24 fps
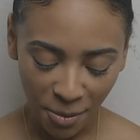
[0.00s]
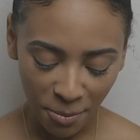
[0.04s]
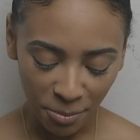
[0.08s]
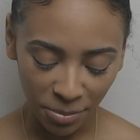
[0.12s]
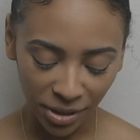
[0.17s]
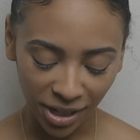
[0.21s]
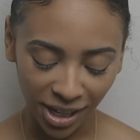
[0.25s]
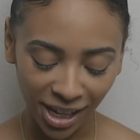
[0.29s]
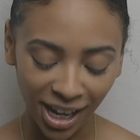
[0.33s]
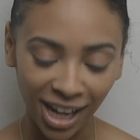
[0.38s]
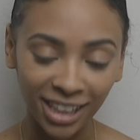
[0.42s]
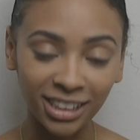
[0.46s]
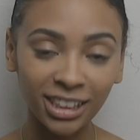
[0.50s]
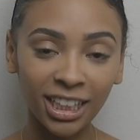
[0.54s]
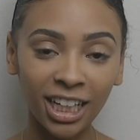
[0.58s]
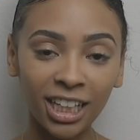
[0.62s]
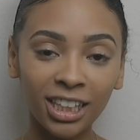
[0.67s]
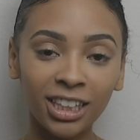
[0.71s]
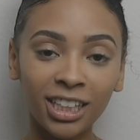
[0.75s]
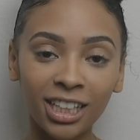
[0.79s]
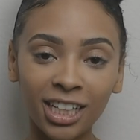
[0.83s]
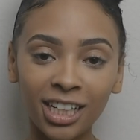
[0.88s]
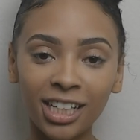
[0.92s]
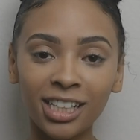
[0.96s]
But I
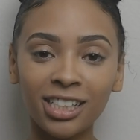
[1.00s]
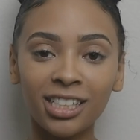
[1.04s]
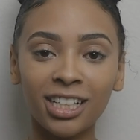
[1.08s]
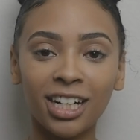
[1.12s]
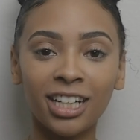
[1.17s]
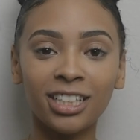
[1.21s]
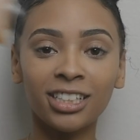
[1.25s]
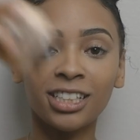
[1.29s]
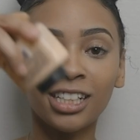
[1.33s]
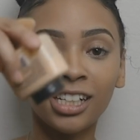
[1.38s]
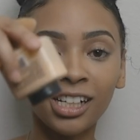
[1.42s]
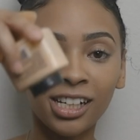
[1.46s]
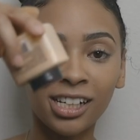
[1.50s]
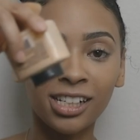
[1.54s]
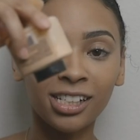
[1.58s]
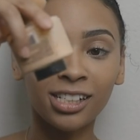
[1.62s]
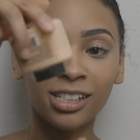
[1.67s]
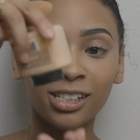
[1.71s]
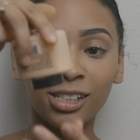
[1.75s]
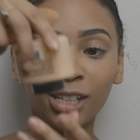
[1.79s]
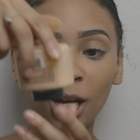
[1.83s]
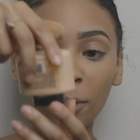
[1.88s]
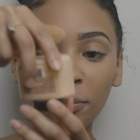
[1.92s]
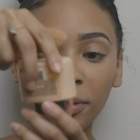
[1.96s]
take this and I
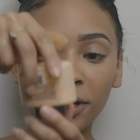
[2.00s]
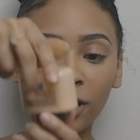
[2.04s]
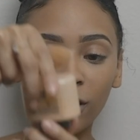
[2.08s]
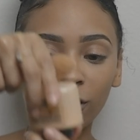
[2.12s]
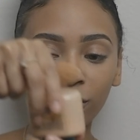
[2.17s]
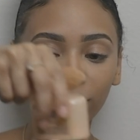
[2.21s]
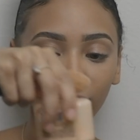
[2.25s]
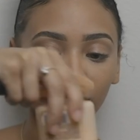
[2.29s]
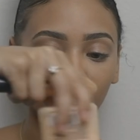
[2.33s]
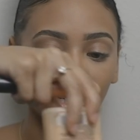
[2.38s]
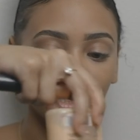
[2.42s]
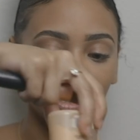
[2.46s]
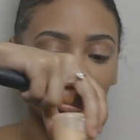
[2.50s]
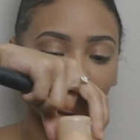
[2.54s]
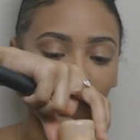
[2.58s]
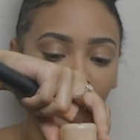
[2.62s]
just dump it over